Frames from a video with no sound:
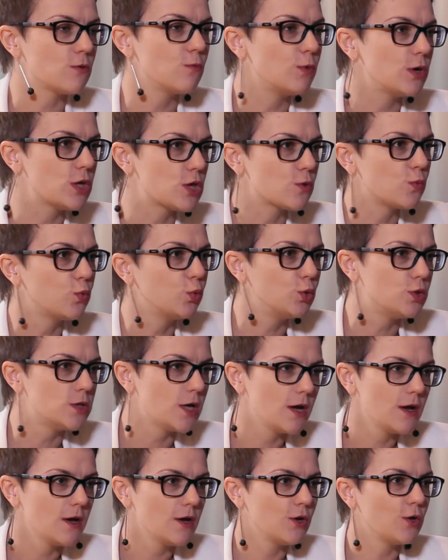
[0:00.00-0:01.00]
which would,
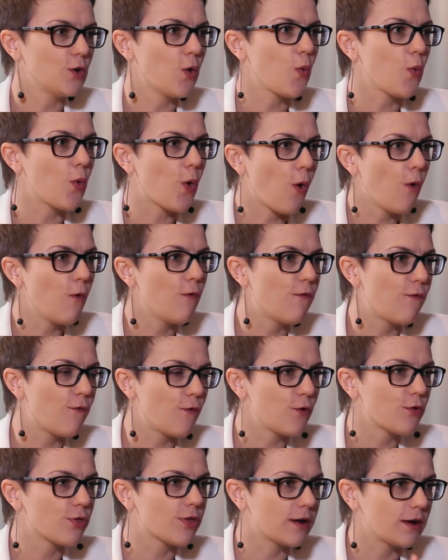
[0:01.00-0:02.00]
go
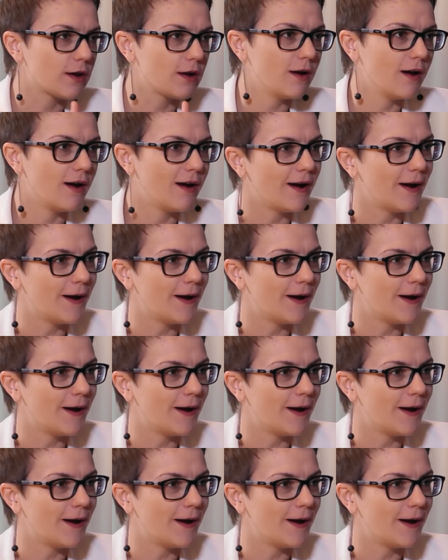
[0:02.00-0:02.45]
further